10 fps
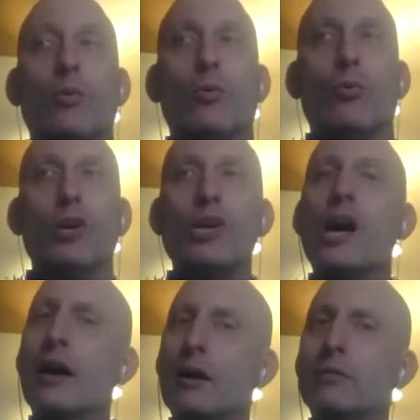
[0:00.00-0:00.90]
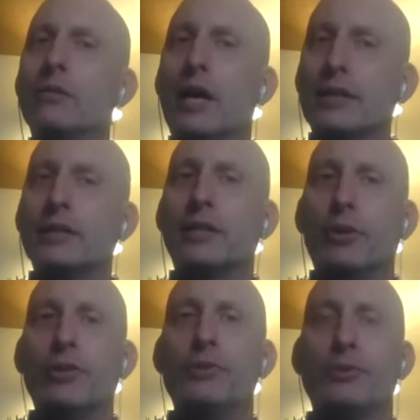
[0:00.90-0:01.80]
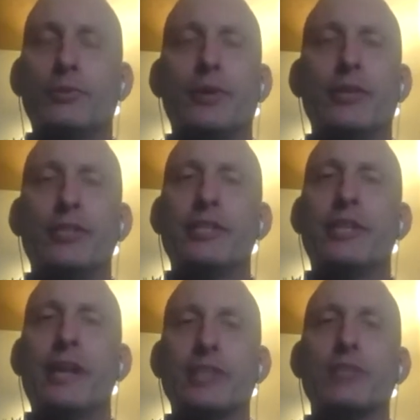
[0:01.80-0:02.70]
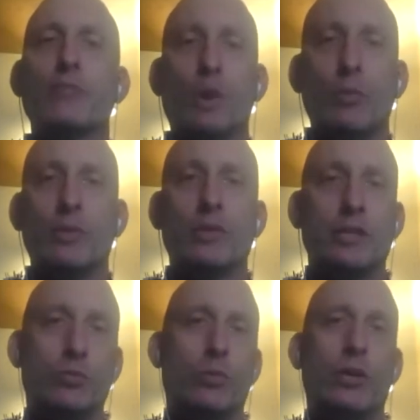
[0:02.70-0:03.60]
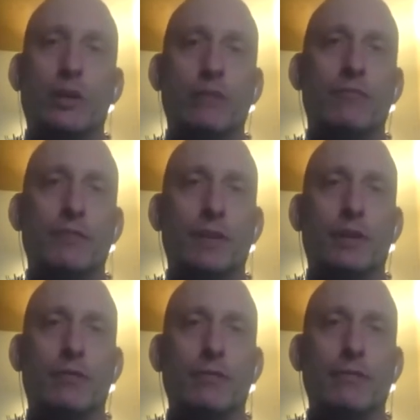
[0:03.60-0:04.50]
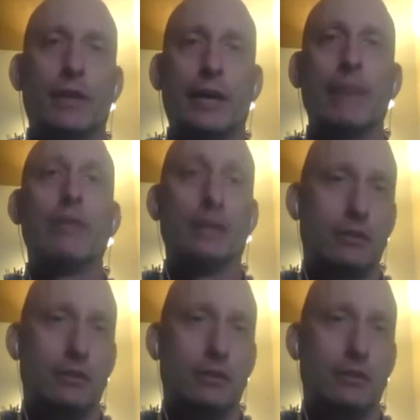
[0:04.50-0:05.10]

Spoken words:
we're not likely going to experience the next moment as one of heaven.